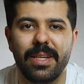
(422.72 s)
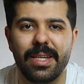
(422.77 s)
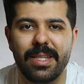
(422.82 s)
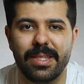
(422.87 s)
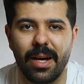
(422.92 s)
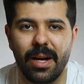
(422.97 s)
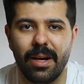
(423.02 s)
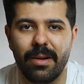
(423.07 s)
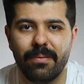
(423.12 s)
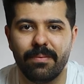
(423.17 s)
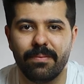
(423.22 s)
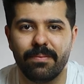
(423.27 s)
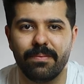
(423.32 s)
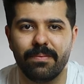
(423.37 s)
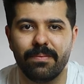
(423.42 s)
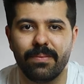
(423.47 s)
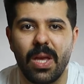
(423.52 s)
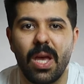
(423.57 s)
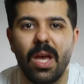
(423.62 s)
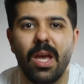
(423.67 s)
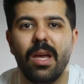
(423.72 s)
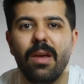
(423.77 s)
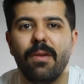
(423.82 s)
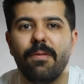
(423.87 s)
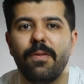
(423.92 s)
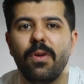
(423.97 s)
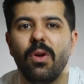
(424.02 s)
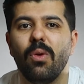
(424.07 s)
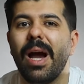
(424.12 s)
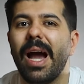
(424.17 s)
visa.
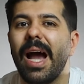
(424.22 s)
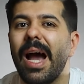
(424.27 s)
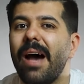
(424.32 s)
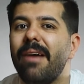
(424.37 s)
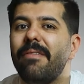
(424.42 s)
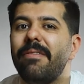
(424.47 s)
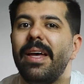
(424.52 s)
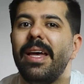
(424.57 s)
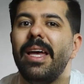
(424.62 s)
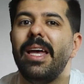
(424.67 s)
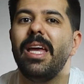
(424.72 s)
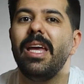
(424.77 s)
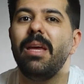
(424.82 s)
If you have